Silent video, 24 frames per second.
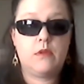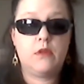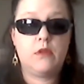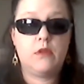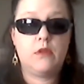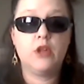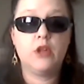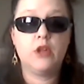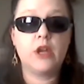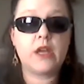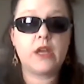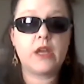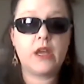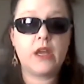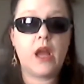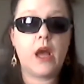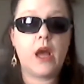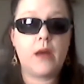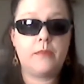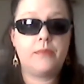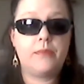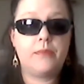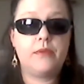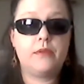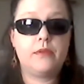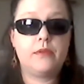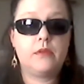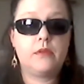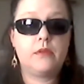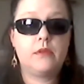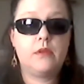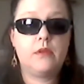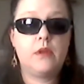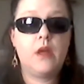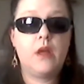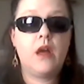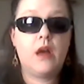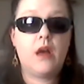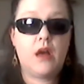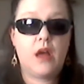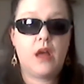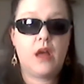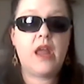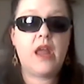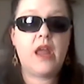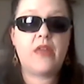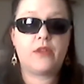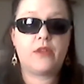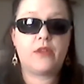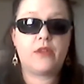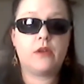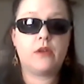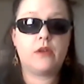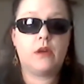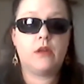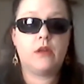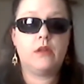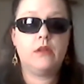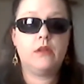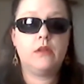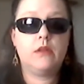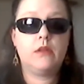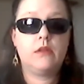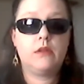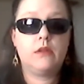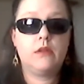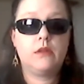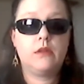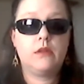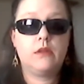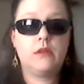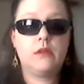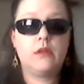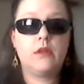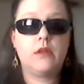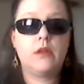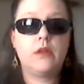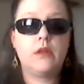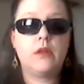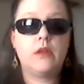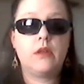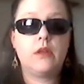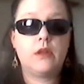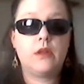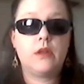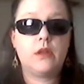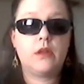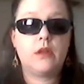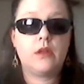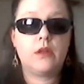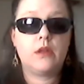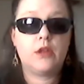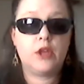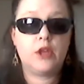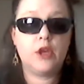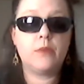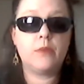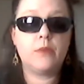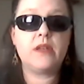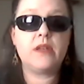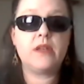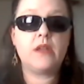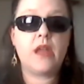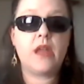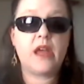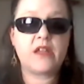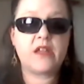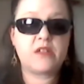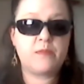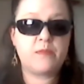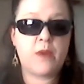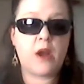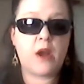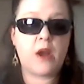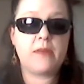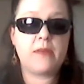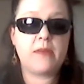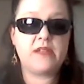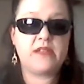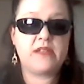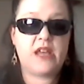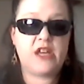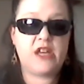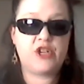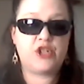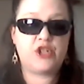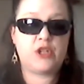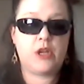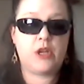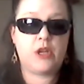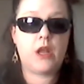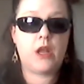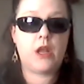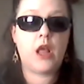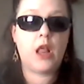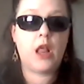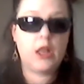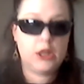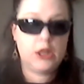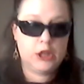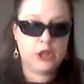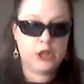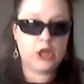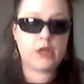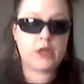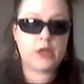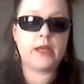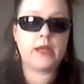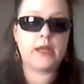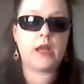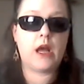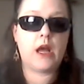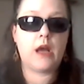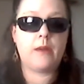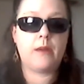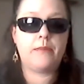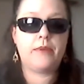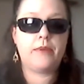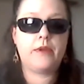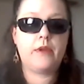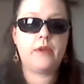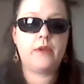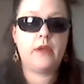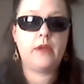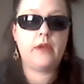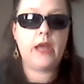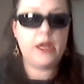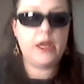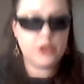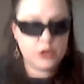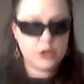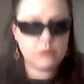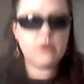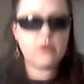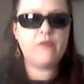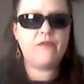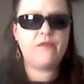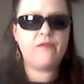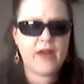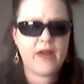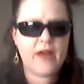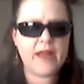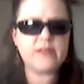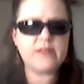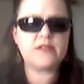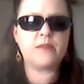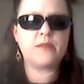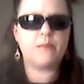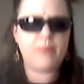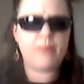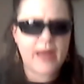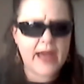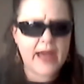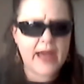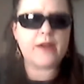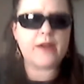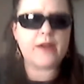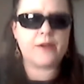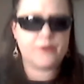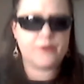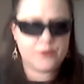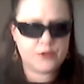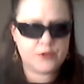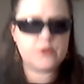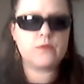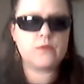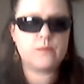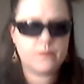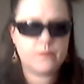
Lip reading: Look it up. Unethical human experimentation. Look it up. And you will find some patterns.